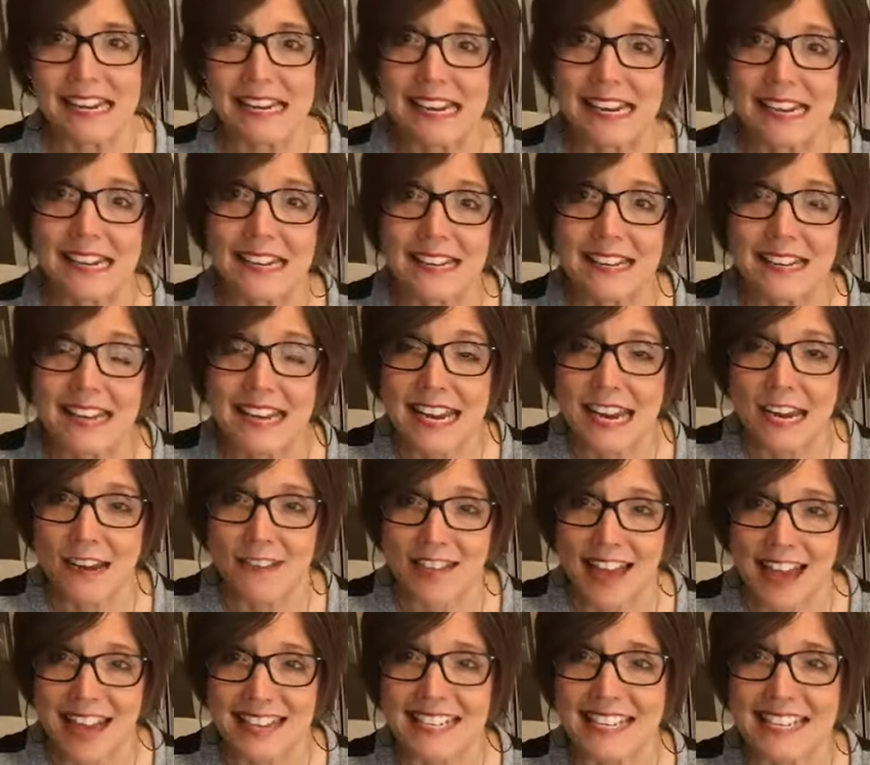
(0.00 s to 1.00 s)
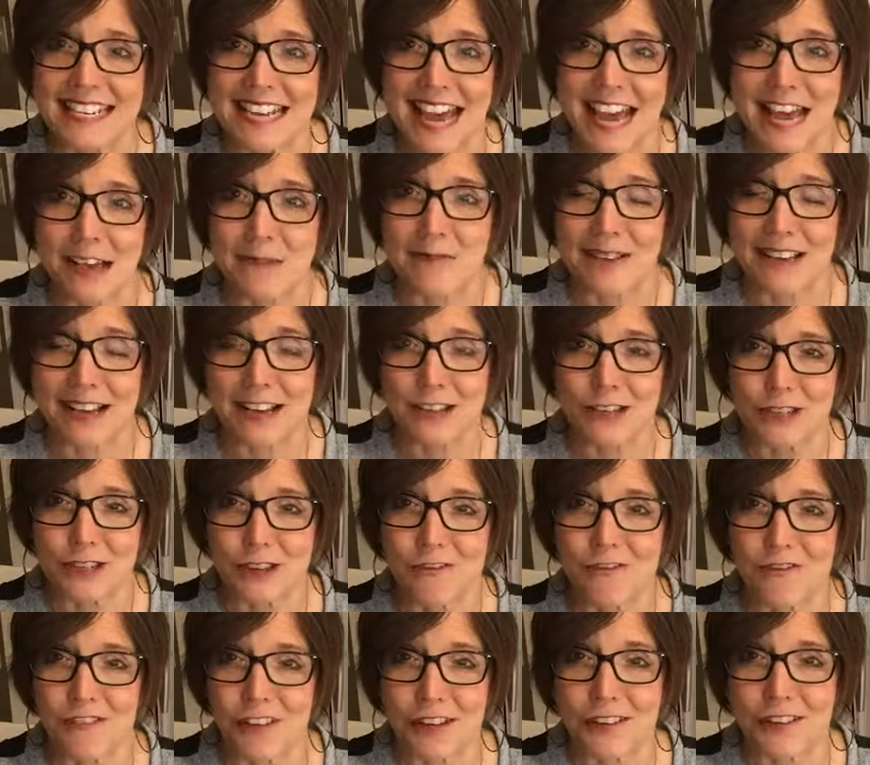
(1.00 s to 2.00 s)
needed to hear that today because
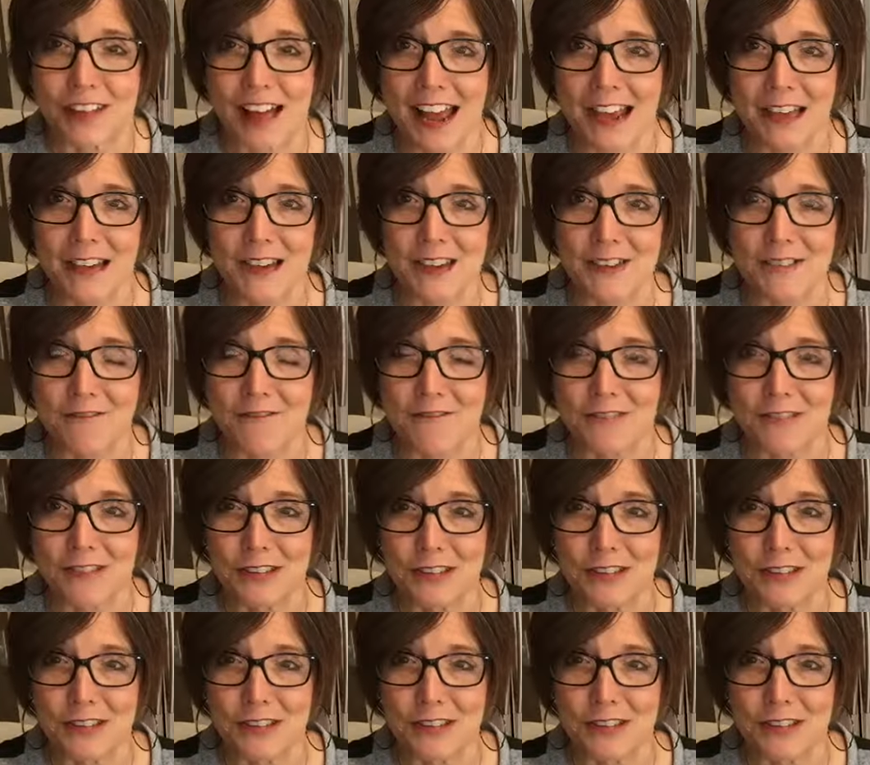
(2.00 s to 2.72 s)
you feel like you